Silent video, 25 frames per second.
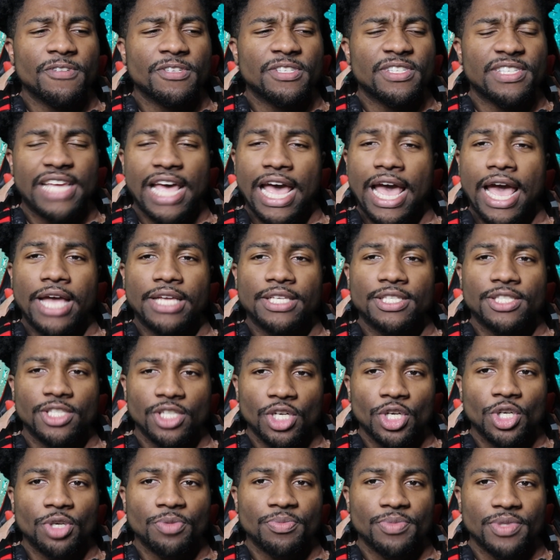sad
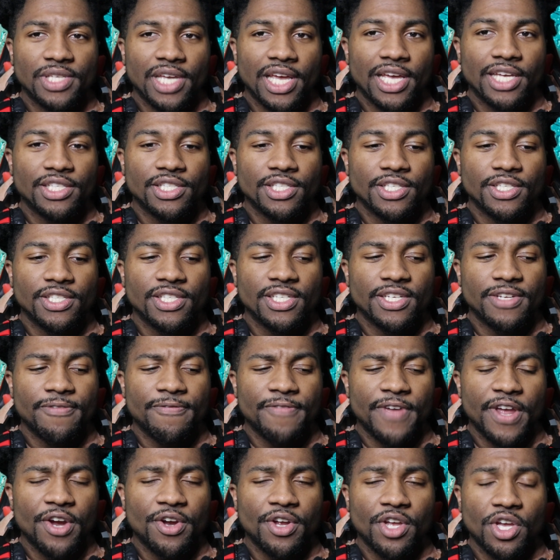circumstances and
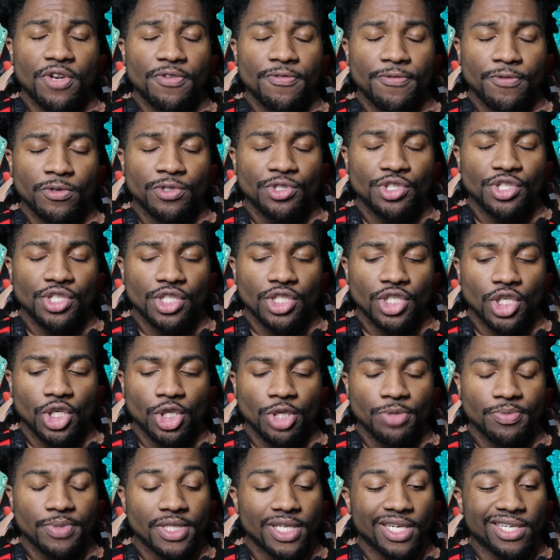very unfortunate
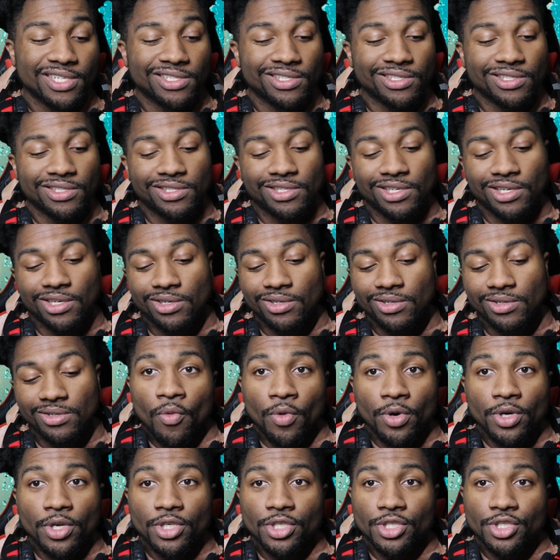circumstances. So
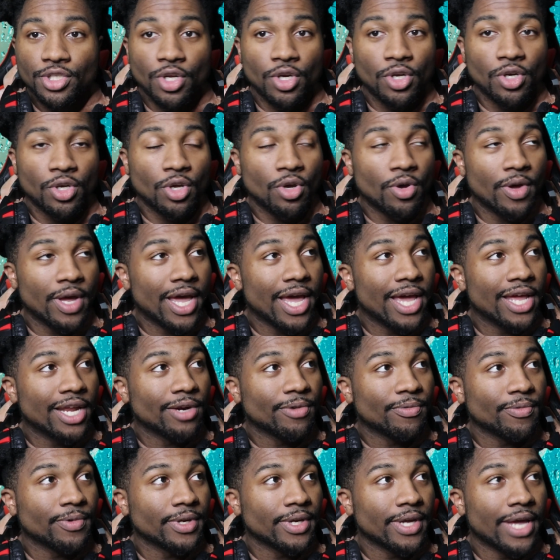we're just gonna go ahead
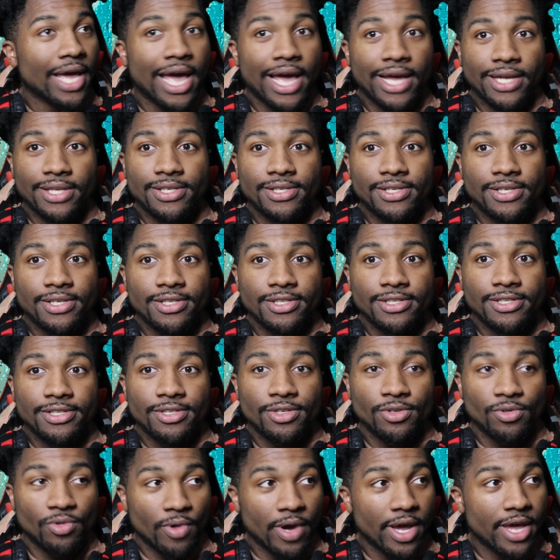and react
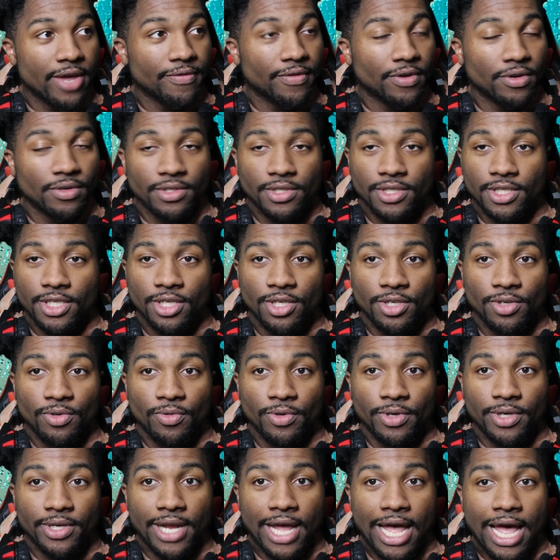to Quavo and see
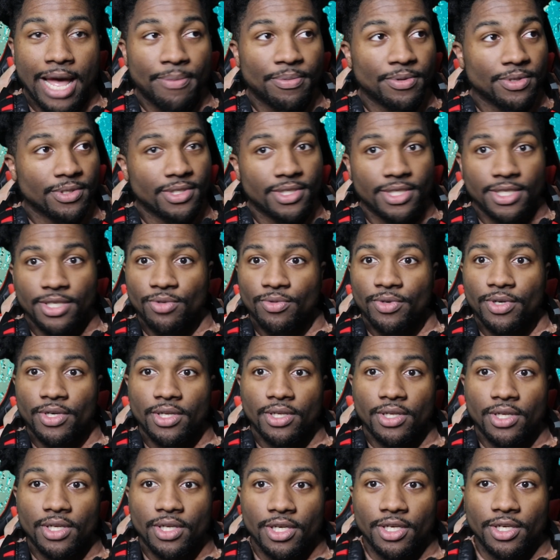what happens, see
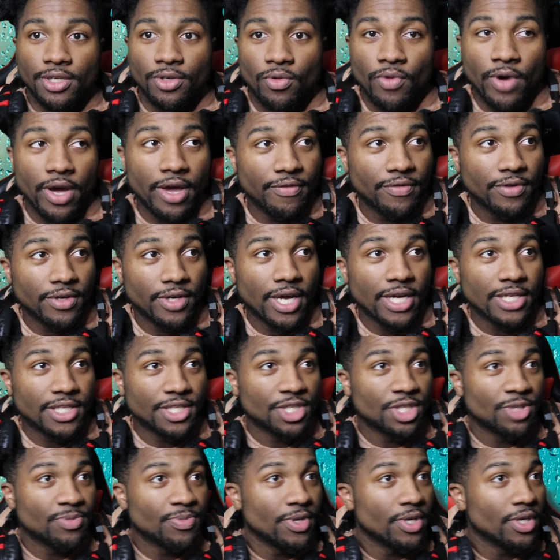what Quavo got
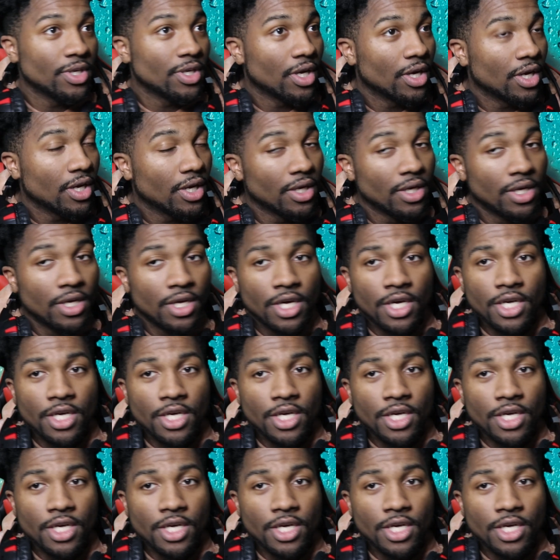to speak on.